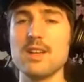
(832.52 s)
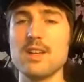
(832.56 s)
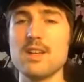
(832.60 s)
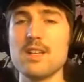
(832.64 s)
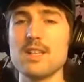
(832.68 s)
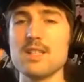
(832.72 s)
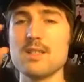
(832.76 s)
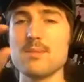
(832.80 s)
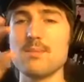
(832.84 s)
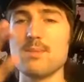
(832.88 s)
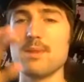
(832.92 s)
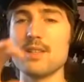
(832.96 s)

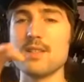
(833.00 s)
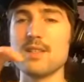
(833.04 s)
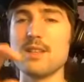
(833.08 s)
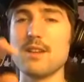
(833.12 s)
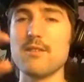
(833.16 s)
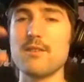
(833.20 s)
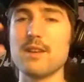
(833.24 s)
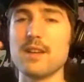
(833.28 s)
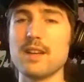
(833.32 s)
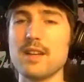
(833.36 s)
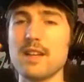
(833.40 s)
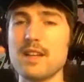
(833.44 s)

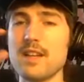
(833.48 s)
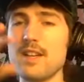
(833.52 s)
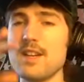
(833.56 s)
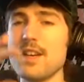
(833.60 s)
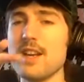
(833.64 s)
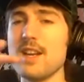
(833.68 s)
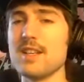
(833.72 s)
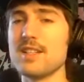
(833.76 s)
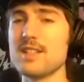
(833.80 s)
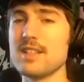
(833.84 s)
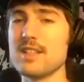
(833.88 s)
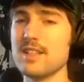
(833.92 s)
specifically
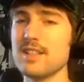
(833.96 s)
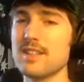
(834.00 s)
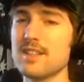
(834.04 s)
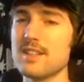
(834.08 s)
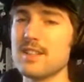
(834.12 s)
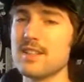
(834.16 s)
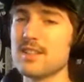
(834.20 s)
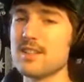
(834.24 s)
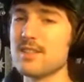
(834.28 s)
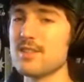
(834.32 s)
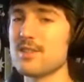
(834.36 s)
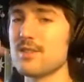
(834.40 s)
knitted
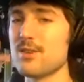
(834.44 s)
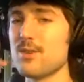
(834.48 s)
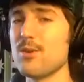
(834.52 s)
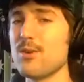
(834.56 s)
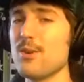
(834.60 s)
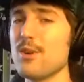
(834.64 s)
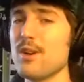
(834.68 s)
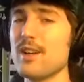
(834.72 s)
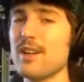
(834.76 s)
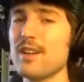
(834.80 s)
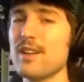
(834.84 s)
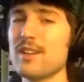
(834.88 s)

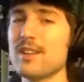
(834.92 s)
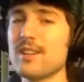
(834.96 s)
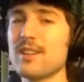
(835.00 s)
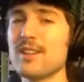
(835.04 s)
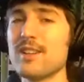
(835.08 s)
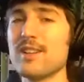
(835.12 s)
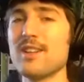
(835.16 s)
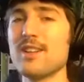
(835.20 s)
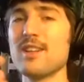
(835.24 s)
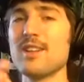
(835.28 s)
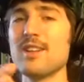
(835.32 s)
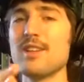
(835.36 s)
story.
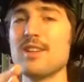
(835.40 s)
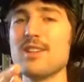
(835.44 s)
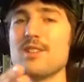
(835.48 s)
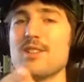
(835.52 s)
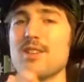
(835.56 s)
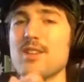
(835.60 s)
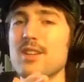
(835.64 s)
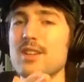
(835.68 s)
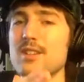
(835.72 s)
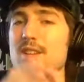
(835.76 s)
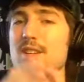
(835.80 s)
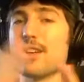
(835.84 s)

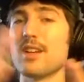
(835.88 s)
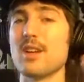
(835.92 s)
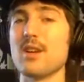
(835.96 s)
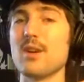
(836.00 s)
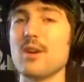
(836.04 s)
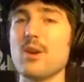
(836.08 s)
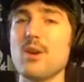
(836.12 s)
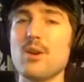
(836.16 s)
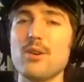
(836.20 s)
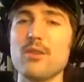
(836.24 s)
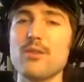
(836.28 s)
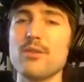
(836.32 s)
So there's like a
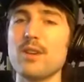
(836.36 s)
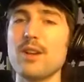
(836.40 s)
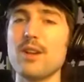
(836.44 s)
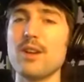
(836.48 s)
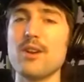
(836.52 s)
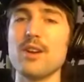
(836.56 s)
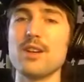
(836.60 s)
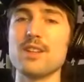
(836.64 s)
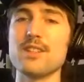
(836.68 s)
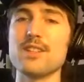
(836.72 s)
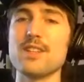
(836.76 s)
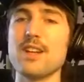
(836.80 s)
lot of
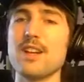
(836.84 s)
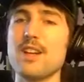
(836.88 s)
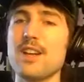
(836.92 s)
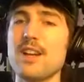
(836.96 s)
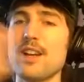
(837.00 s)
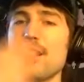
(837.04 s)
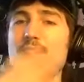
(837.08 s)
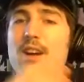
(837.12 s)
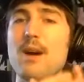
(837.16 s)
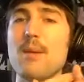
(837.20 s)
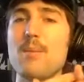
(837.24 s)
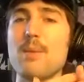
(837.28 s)
lyrics in
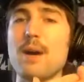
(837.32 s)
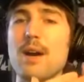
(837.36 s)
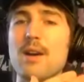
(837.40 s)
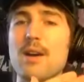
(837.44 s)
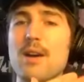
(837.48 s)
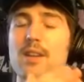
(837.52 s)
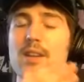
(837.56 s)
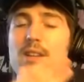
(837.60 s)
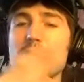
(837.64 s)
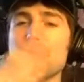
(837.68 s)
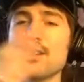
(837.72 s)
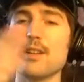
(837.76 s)
it about
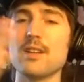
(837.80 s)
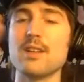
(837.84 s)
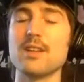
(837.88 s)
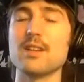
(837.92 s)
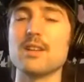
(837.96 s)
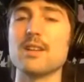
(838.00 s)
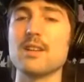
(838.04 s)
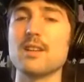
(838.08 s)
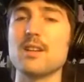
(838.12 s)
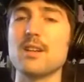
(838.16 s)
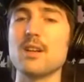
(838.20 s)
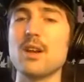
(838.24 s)
this
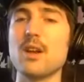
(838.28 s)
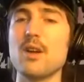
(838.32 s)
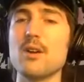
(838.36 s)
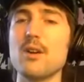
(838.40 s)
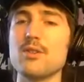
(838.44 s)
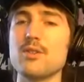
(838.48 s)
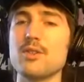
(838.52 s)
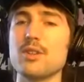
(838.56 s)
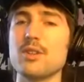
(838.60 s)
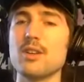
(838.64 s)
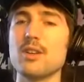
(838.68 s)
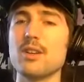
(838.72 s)
like
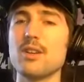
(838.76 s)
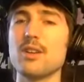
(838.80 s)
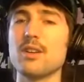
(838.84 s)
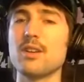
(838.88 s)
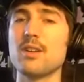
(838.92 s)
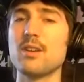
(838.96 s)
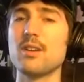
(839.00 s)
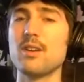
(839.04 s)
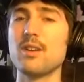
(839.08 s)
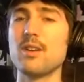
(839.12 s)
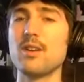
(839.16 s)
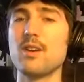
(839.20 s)
closure
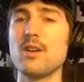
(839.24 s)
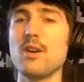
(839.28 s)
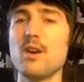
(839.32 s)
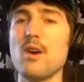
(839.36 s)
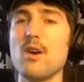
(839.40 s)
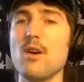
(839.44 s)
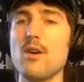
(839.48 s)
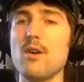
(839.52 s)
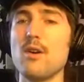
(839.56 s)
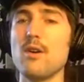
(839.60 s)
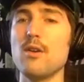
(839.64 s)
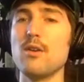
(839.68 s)

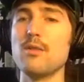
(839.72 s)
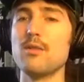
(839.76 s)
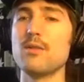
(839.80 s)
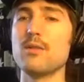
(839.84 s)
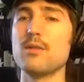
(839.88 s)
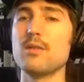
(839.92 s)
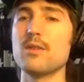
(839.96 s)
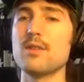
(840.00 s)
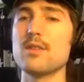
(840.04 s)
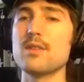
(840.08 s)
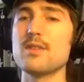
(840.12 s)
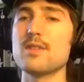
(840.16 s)
of
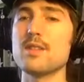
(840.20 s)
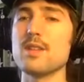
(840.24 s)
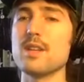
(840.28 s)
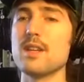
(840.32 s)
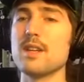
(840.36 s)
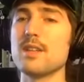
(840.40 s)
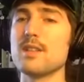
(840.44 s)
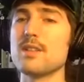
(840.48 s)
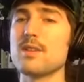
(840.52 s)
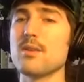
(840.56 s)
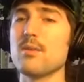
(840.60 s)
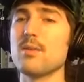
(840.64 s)

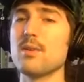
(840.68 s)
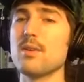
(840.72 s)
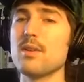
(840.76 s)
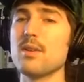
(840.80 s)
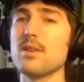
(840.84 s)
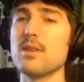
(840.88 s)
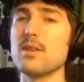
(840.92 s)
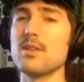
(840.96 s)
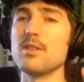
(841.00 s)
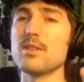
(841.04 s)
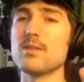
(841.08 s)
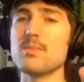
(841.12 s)
seeing someone
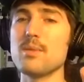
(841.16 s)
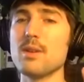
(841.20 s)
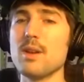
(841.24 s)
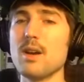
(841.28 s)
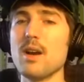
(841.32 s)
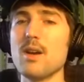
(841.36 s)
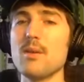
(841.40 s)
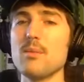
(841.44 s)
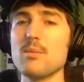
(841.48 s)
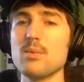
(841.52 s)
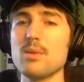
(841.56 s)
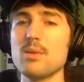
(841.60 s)
that you split
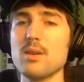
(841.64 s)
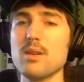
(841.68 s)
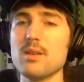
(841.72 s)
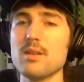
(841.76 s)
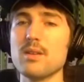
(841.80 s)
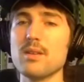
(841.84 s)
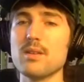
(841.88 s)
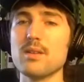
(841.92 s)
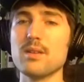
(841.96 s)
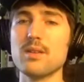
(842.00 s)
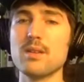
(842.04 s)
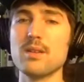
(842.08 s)
up
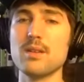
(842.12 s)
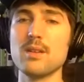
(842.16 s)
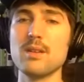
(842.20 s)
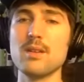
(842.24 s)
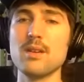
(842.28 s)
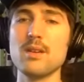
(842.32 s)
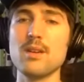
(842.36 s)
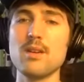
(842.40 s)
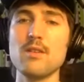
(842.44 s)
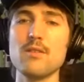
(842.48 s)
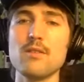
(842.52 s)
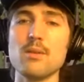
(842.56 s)
with
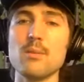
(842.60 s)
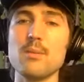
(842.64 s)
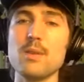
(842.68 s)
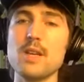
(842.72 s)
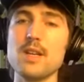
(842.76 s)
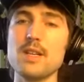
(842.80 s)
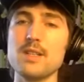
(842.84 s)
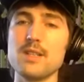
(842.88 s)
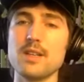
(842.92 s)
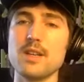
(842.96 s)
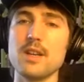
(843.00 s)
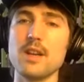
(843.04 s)
from
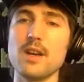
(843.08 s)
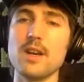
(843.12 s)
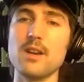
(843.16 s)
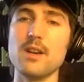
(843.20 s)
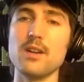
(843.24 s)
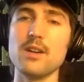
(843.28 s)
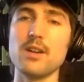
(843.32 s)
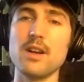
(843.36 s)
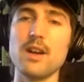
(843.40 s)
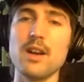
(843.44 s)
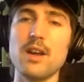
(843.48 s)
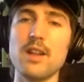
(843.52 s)
years
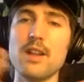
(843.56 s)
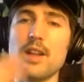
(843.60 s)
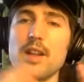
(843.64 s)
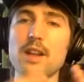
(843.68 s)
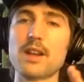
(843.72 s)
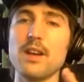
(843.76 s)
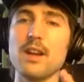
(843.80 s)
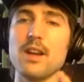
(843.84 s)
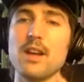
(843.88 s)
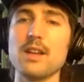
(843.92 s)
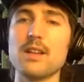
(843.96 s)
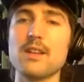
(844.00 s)
ago, and
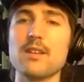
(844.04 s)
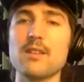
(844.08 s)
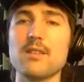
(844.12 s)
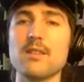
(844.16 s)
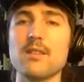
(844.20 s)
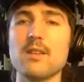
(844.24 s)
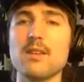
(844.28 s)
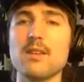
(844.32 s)
then like